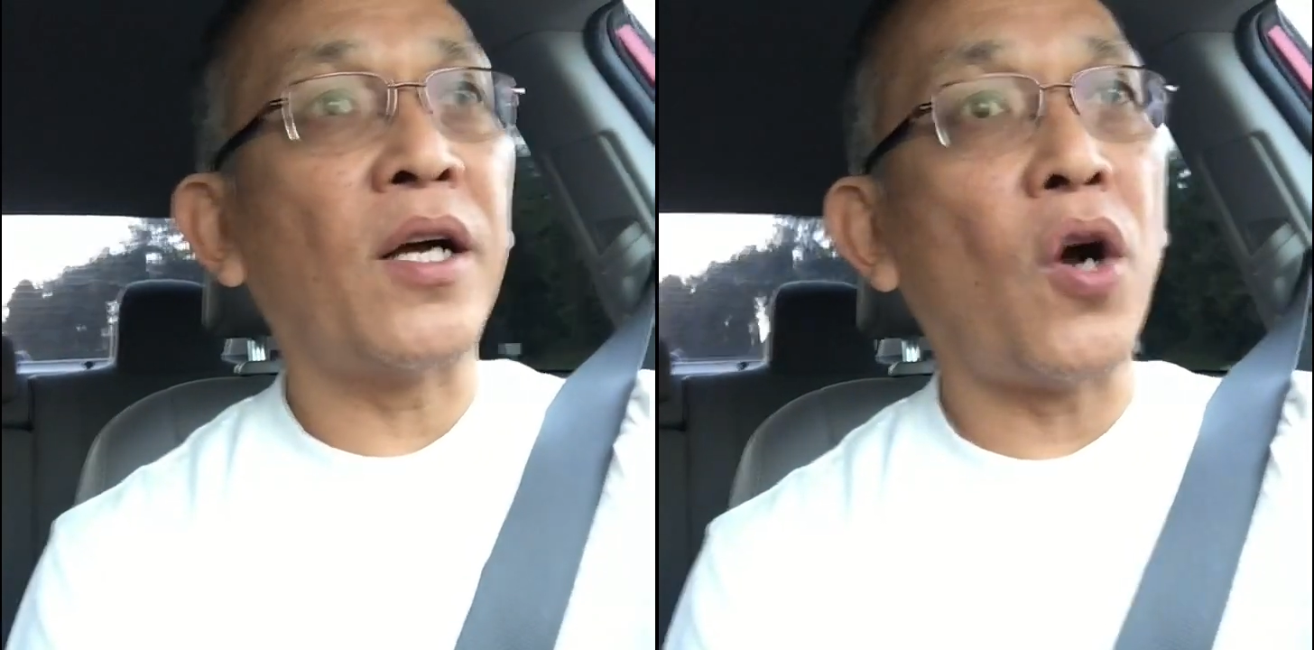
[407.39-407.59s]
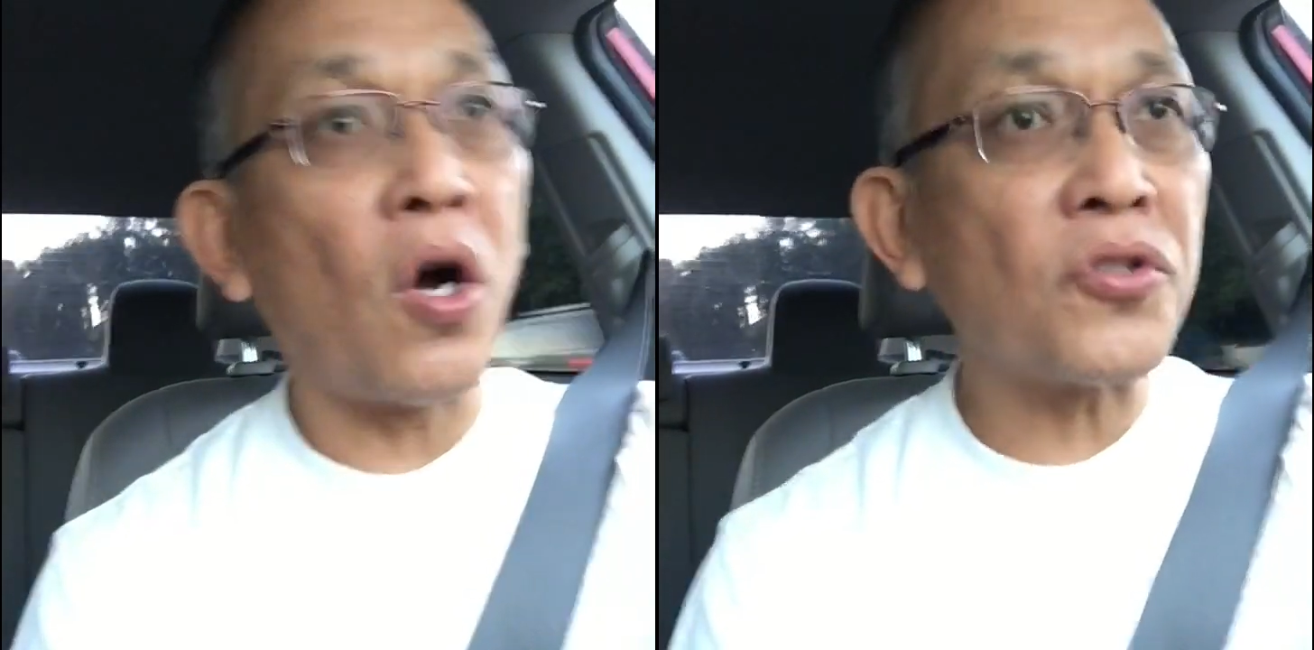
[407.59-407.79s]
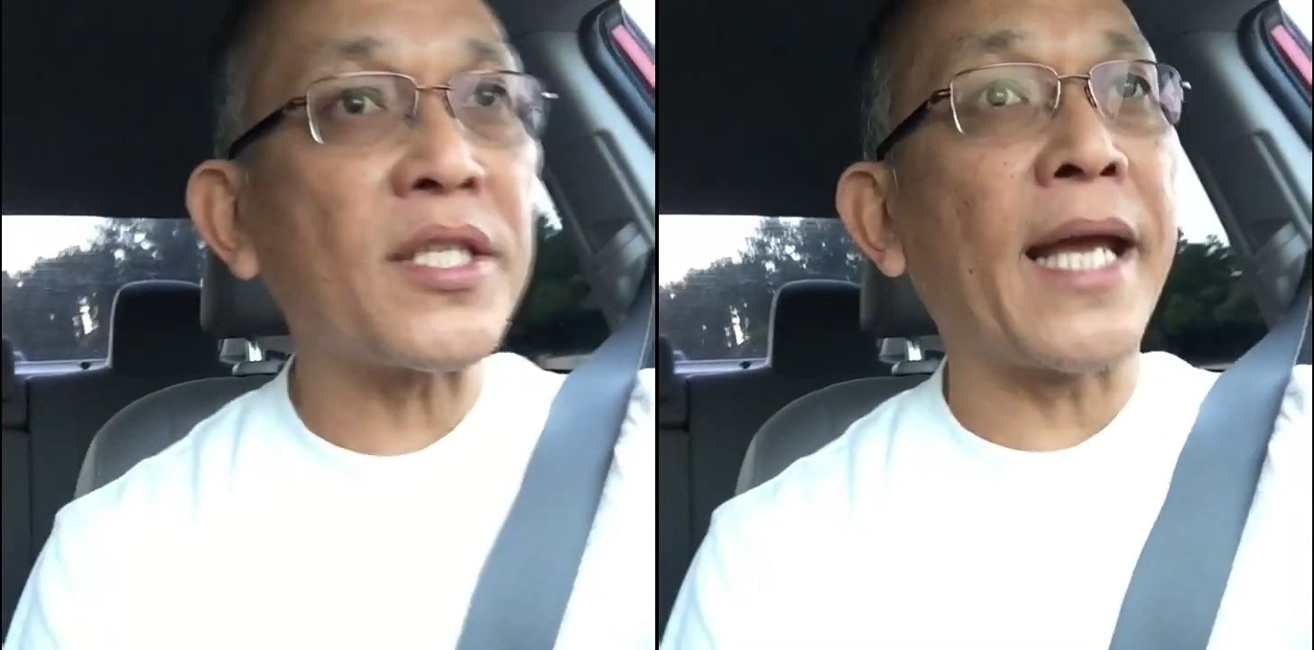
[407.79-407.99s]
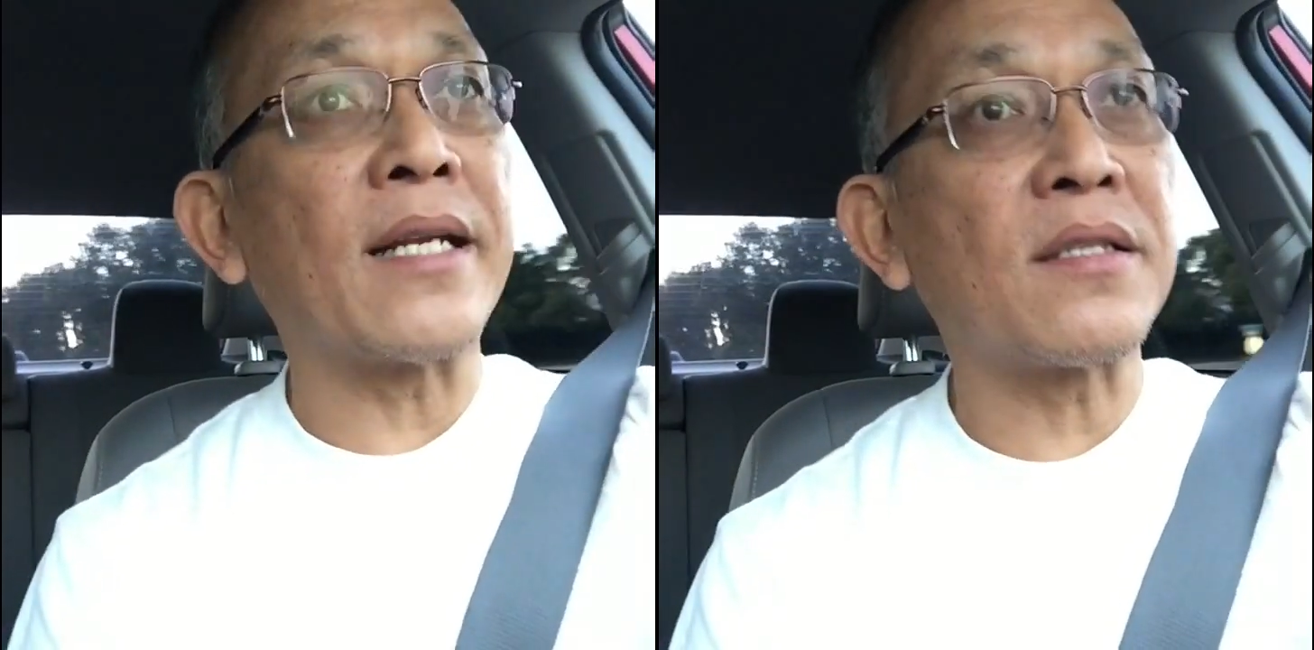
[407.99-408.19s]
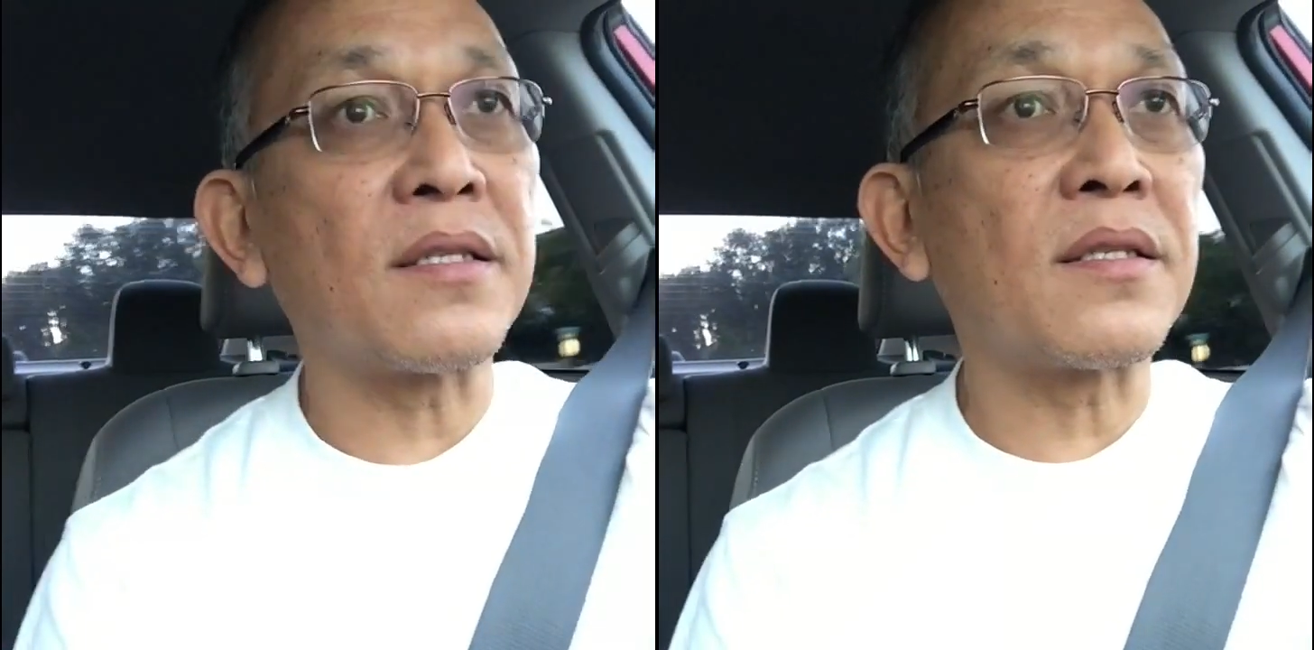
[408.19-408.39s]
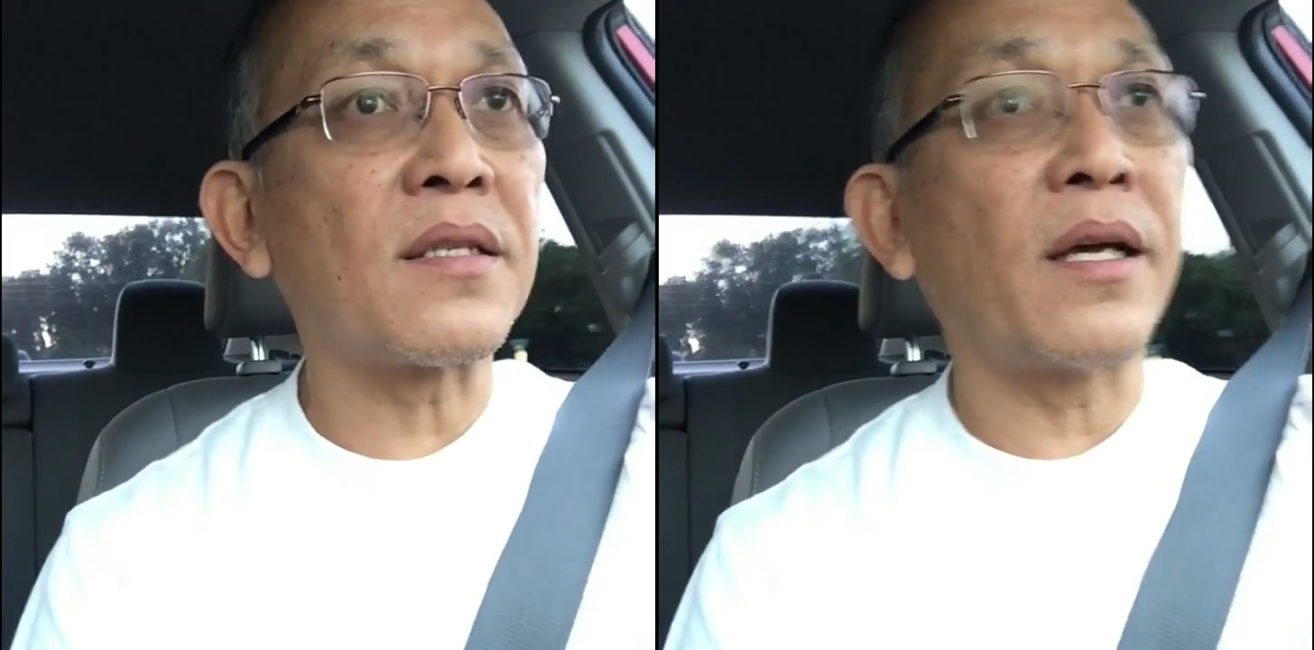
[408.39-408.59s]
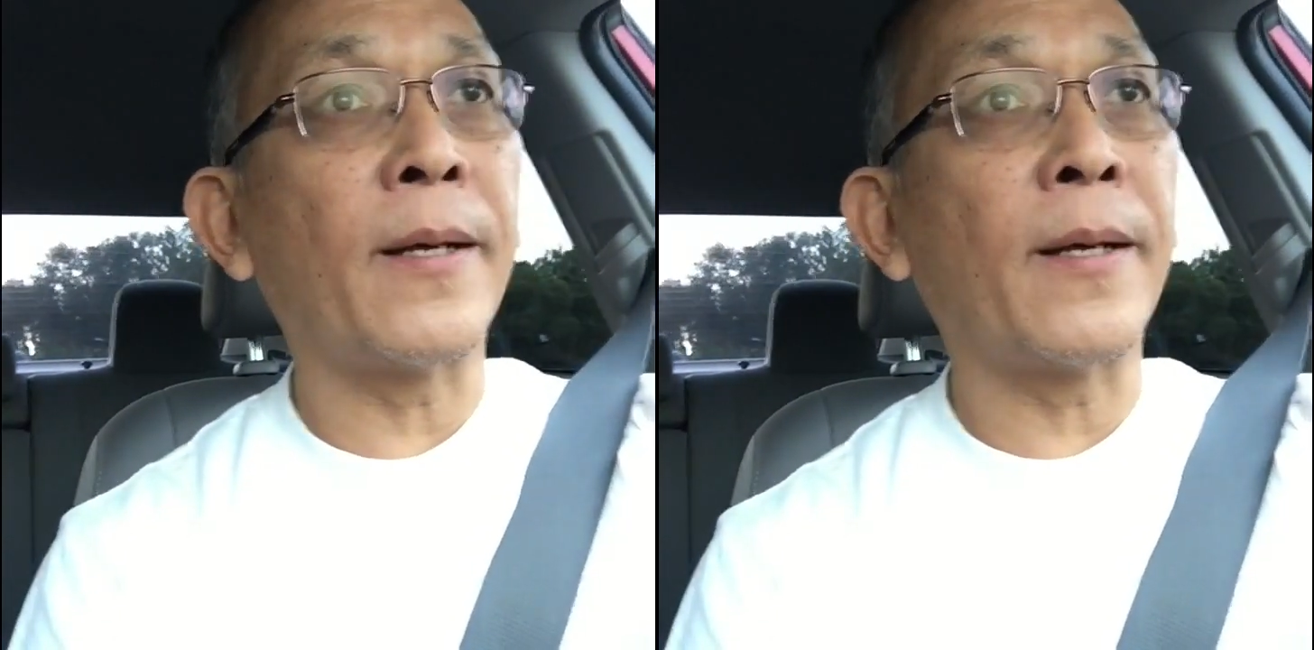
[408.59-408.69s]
Allstate's